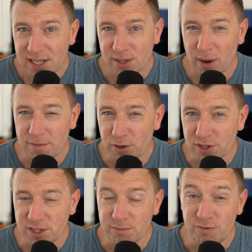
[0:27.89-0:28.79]
So I've
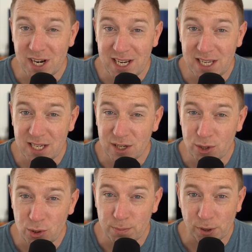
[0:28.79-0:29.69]
got some really
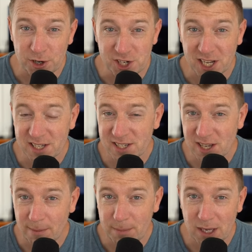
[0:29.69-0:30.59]
new projects,
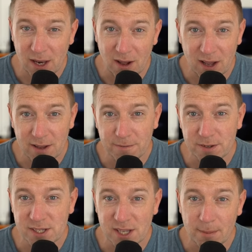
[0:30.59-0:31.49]
some live,
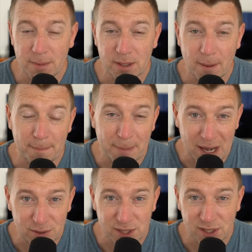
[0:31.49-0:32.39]
some
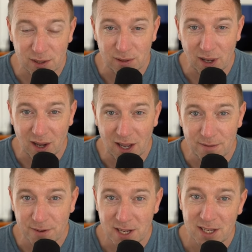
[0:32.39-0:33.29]
about to go
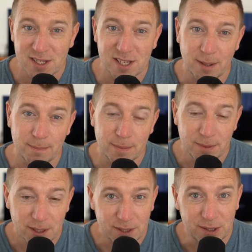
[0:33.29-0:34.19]
live, some
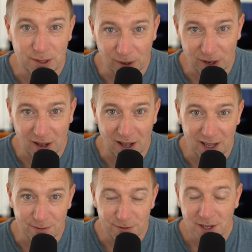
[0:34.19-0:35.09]
not
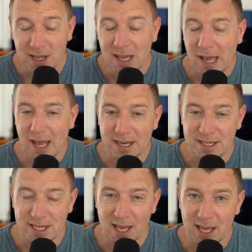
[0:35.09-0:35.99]
live.
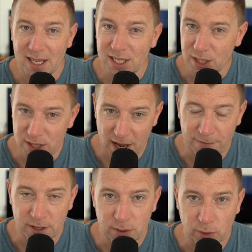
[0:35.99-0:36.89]
And you
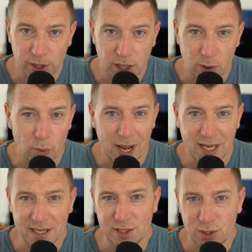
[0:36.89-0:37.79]
definitely want to go
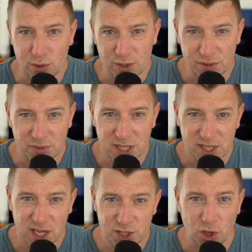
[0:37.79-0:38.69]
away and do some
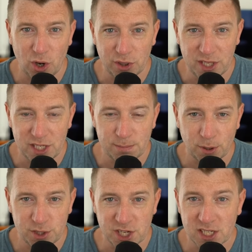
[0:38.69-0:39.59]
research on these
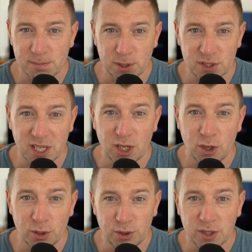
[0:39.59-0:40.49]
projects because it
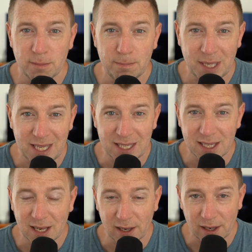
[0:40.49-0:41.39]
could
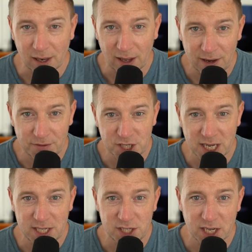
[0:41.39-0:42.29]
be
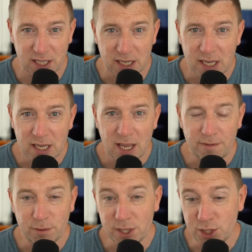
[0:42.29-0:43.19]
life-changing.
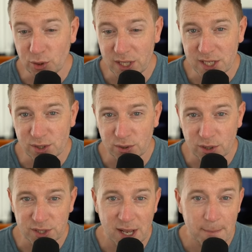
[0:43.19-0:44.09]
If you enjoy this sort of
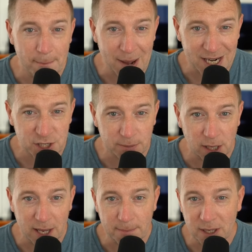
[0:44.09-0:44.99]
content, mash up
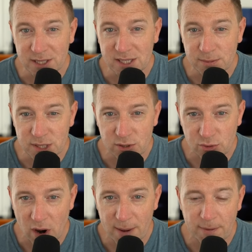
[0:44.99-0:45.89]
the like button,
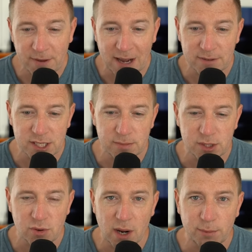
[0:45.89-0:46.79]
subscribe if you haven't
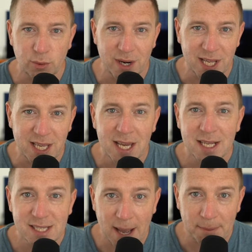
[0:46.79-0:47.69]
subscribed already,
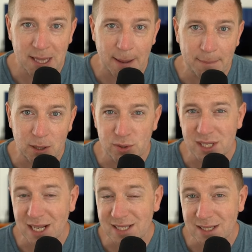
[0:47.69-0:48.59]
tap in that bell,
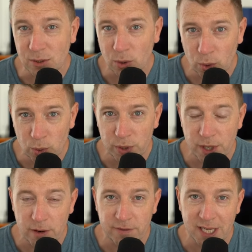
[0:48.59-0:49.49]
selecting all the
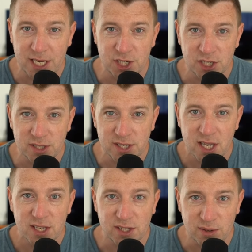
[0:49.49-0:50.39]
notifications
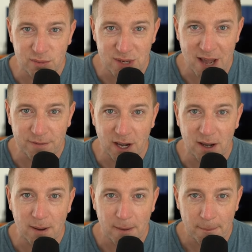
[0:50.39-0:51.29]
so you
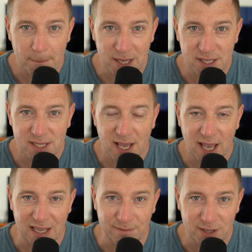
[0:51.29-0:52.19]
never miss
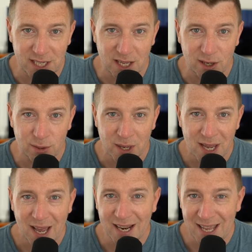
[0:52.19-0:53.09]
a video,
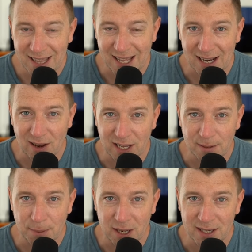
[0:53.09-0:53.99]
and hit that like
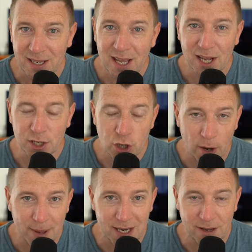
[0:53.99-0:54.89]
button and
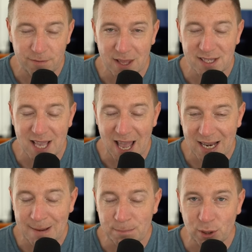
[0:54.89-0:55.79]
comment if there's
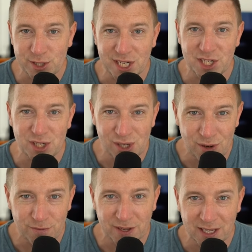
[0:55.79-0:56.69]
any projects
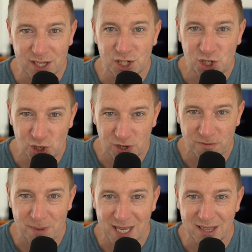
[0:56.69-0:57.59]
you think should
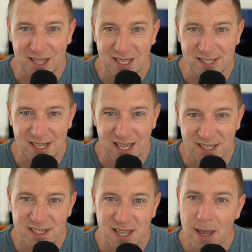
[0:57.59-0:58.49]
have made this
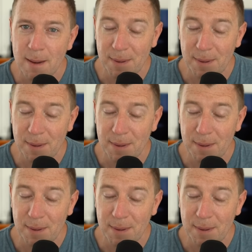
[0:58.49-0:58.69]
list.